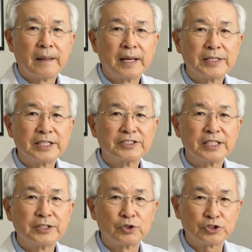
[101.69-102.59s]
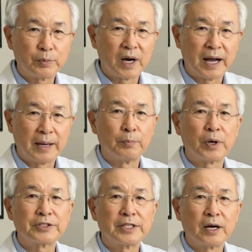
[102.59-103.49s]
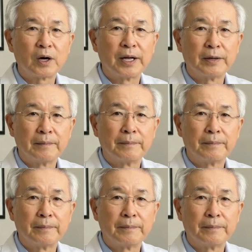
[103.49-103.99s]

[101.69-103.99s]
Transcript: a disc in your spine pressing on it,